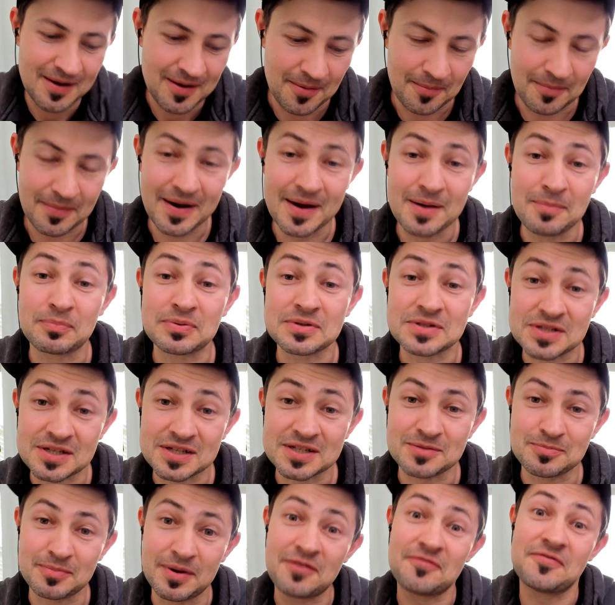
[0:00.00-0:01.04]
My
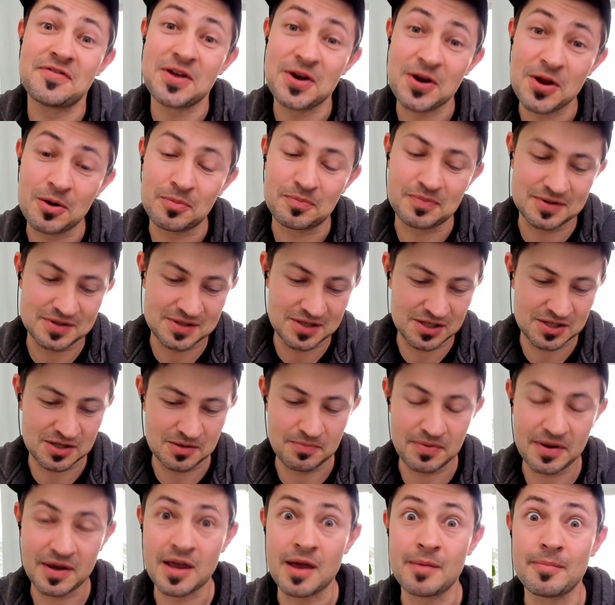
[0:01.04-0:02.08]
position, my video
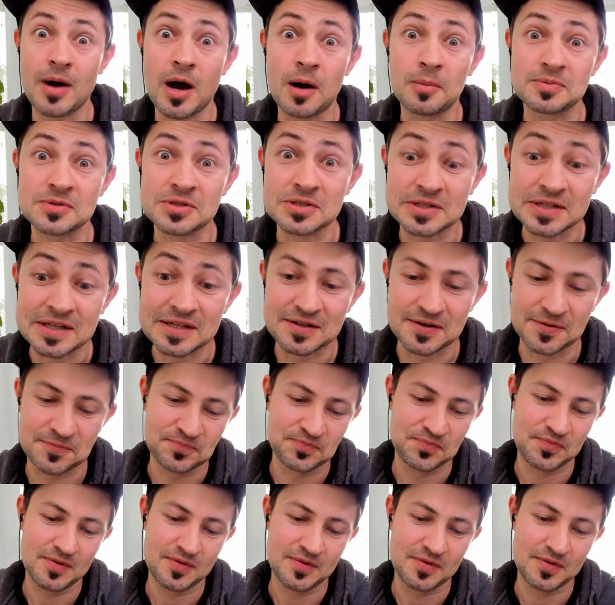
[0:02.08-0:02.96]
position became obsolete.